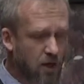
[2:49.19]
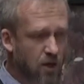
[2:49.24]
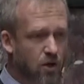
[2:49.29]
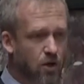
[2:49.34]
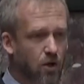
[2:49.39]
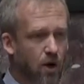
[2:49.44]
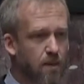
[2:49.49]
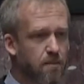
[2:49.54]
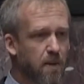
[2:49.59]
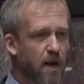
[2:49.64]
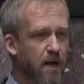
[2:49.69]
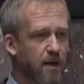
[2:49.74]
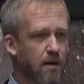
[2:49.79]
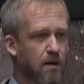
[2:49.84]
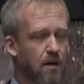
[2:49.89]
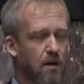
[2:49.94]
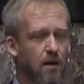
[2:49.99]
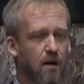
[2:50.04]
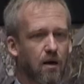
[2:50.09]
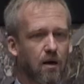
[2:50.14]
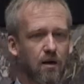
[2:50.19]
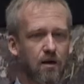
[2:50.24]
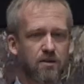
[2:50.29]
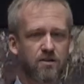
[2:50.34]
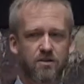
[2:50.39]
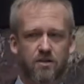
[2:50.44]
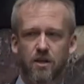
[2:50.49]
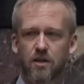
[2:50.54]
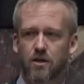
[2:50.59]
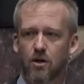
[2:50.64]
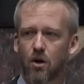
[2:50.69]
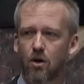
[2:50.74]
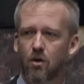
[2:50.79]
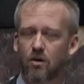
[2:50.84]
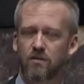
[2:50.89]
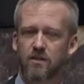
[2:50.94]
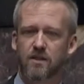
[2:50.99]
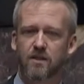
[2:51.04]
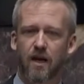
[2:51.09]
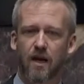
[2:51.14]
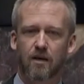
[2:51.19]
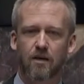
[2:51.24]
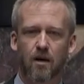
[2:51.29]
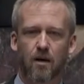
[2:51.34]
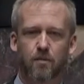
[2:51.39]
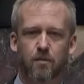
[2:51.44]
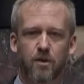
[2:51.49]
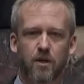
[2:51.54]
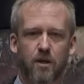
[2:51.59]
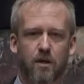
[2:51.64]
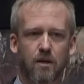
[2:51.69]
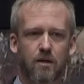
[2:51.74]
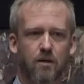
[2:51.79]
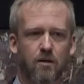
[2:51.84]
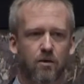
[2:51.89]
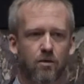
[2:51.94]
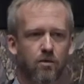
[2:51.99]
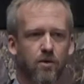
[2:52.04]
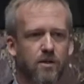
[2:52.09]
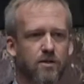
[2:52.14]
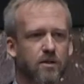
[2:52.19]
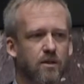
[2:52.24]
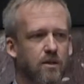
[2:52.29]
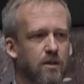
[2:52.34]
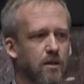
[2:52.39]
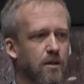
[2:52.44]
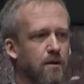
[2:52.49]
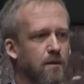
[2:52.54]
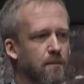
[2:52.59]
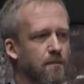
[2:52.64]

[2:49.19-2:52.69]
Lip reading: You know, I met a CEO of a tech company recently,